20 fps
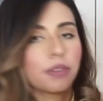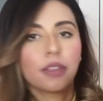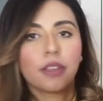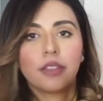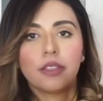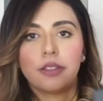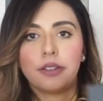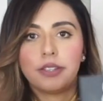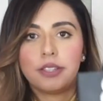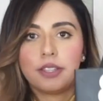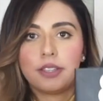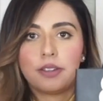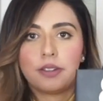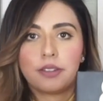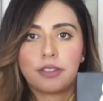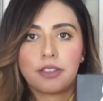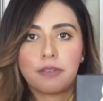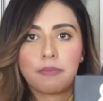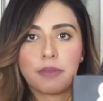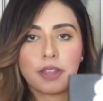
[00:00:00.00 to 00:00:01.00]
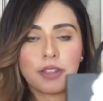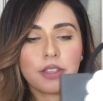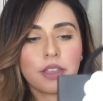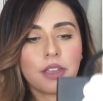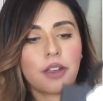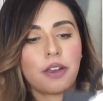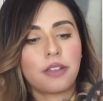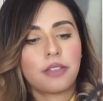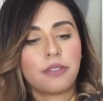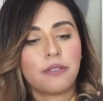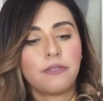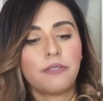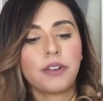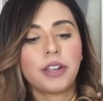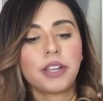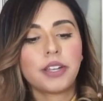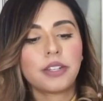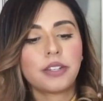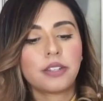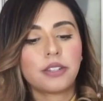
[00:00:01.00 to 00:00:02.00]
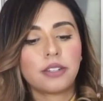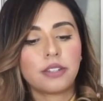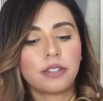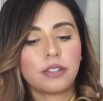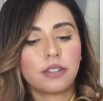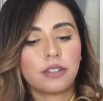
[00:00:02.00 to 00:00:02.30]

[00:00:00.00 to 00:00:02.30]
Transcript: There's a little camellia on the front,